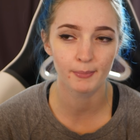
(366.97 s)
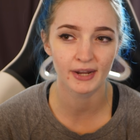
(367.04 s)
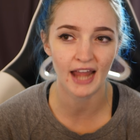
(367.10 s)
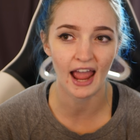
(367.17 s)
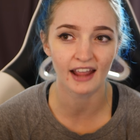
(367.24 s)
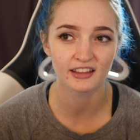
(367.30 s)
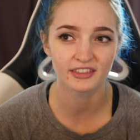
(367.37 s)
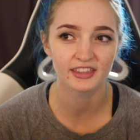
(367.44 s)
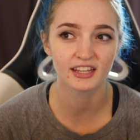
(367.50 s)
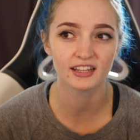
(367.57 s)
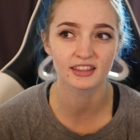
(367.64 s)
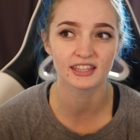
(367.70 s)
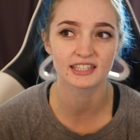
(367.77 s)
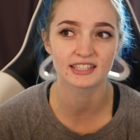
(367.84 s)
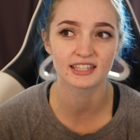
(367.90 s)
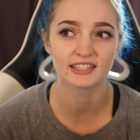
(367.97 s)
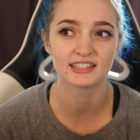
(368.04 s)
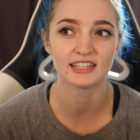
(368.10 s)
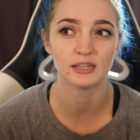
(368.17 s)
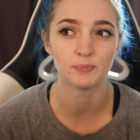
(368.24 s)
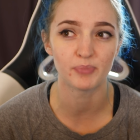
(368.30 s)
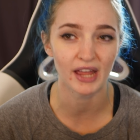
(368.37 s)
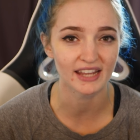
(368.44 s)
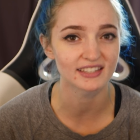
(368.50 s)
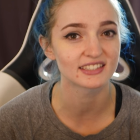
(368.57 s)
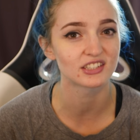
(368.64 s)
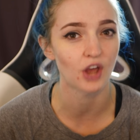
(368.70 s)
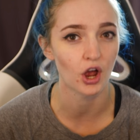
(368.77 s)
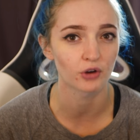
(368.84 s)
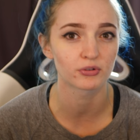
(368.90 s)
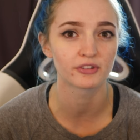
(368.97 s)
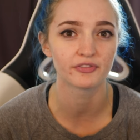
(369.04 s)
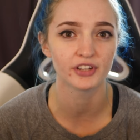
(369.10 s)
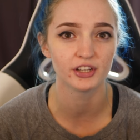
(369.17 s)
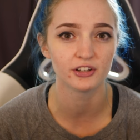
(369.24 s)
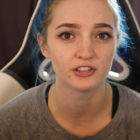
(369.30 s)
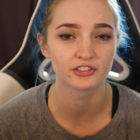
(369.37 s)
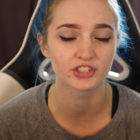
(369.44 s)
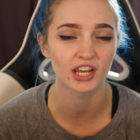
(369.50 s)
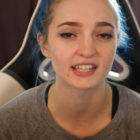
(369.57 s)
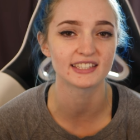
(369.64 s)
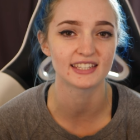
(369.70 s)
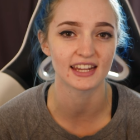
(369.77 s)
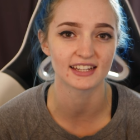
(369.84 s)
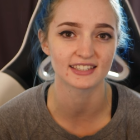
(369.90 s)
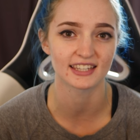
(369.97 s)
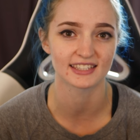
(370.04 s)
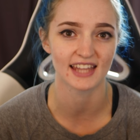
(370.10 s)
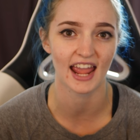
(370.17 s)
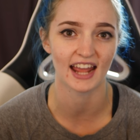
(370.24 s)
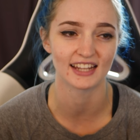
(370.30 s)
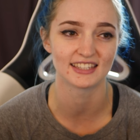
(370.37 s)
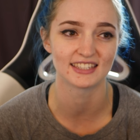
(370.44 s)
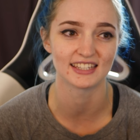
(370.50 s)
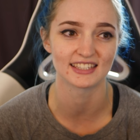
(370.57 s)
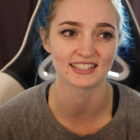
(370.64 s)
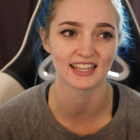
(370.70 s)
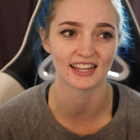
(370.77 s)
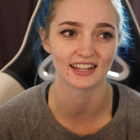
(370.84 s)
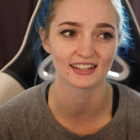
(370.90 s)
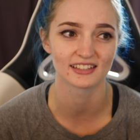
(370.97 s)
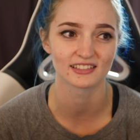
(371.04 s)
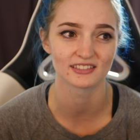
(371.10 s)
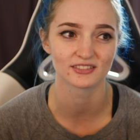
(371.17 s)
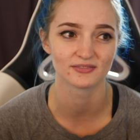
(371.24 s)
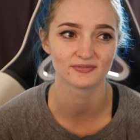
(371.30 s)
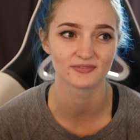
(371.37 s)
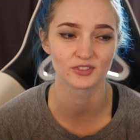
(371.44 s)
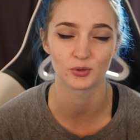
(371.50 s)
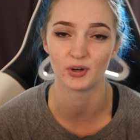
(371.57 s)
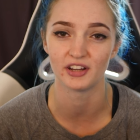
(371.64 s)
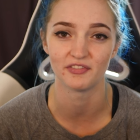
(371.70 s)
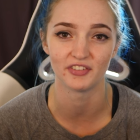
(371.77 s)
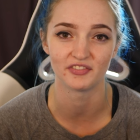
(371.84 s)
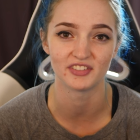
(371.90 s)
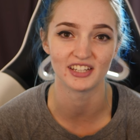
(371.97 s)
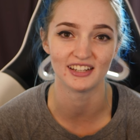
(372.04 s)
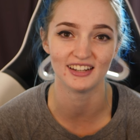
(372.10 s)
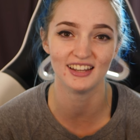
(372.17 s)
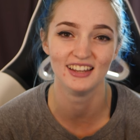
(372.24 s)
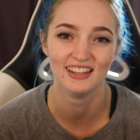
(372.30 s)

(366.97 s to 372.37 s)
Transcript: but I think this is the best song reveal Just Dance has had since like 2015